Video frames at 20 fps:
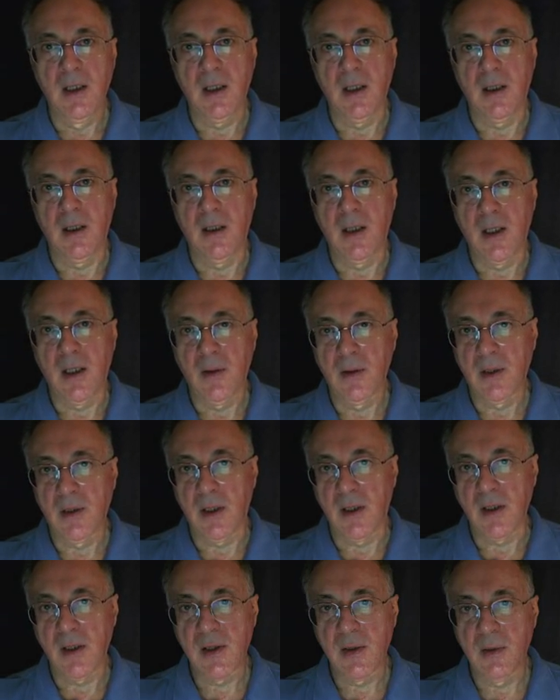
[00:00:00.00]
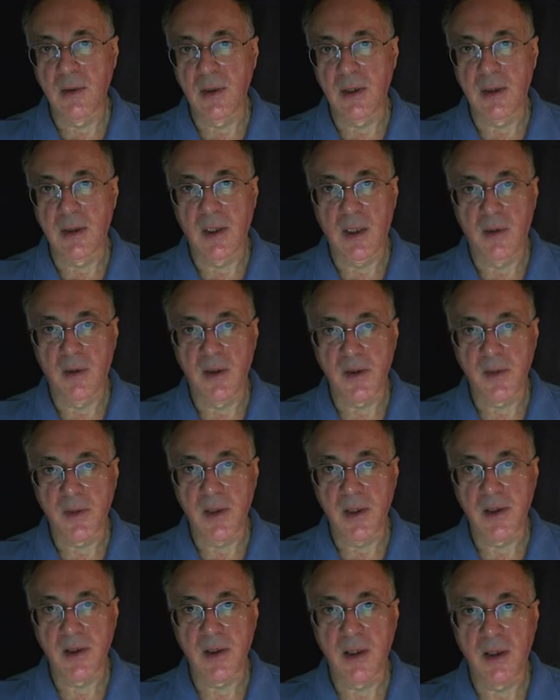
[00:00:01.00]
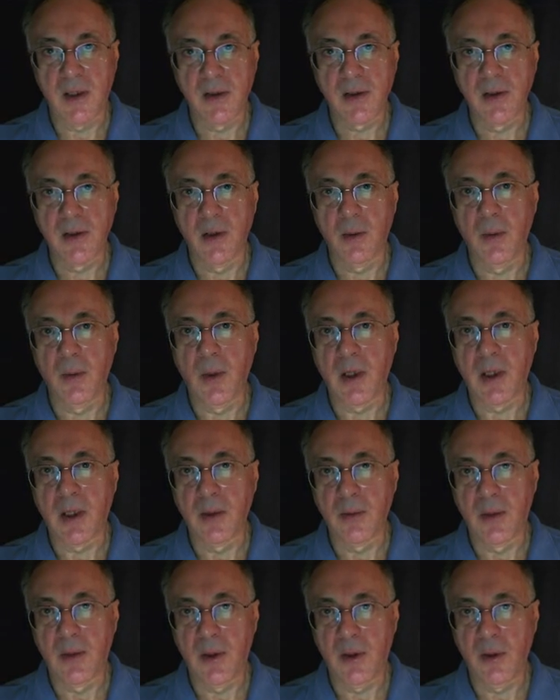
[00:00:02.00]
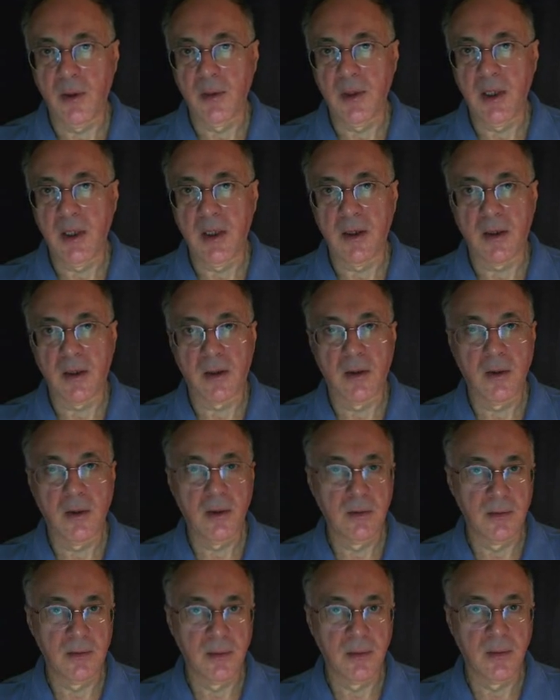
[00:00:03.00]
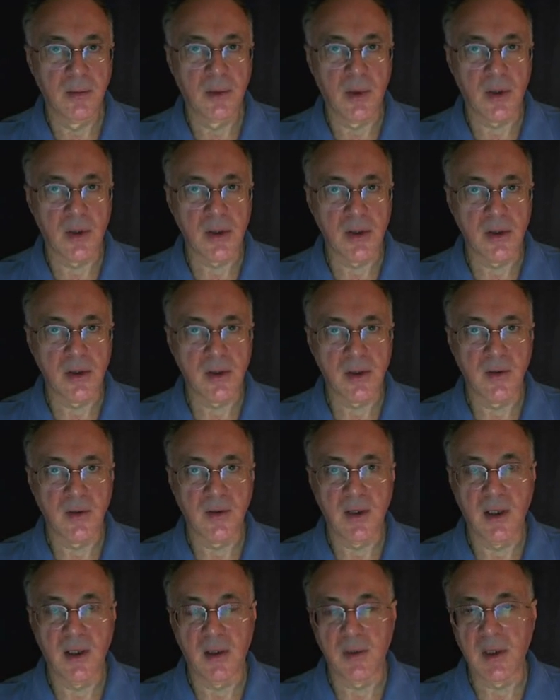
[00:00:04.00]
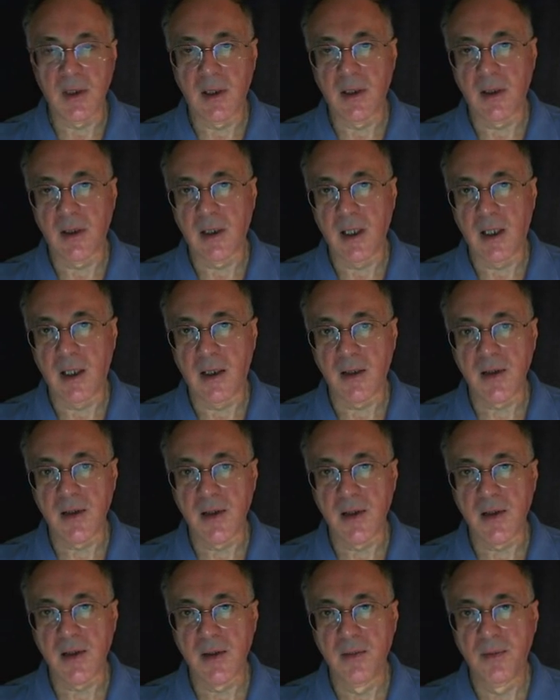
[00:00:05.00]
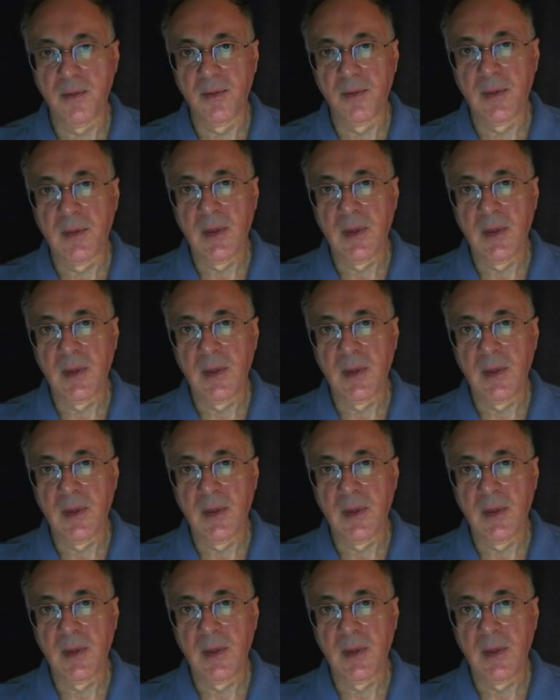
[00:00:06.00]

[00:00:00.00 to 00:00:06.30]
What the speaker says: And nowadays, with Hubble Space Telescope, we can probe the inner portions of the elliptical galaxies.